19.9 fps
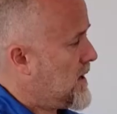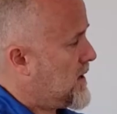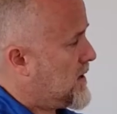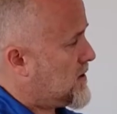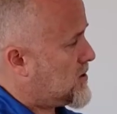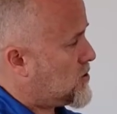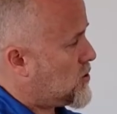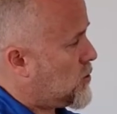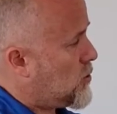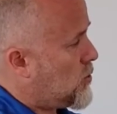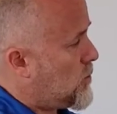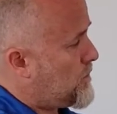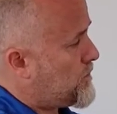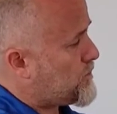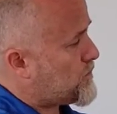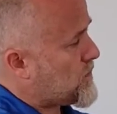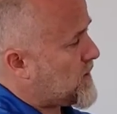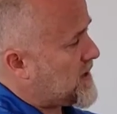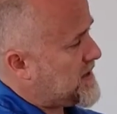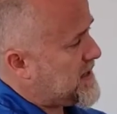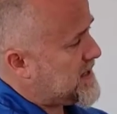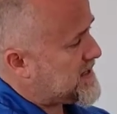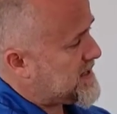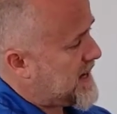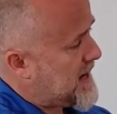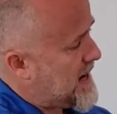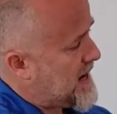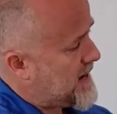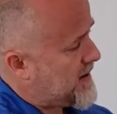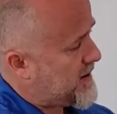So this
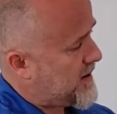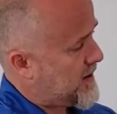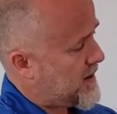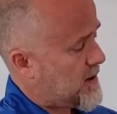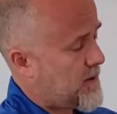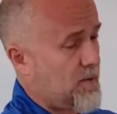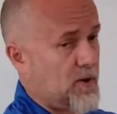area,